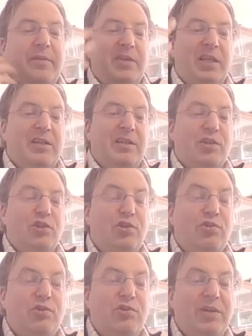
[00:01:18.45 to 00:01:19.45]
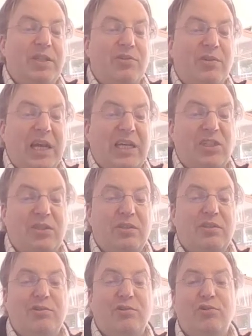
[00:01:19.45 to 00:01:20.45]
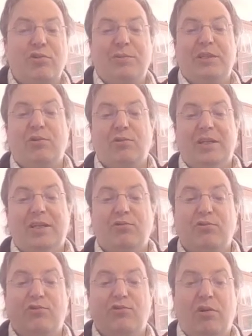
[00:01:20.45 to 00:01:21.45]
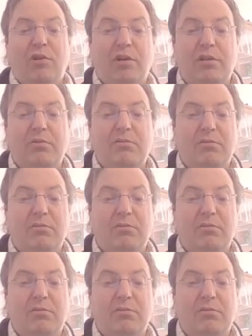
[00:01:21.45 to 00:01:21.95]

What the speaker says: Then there's user interaction through something called a controller.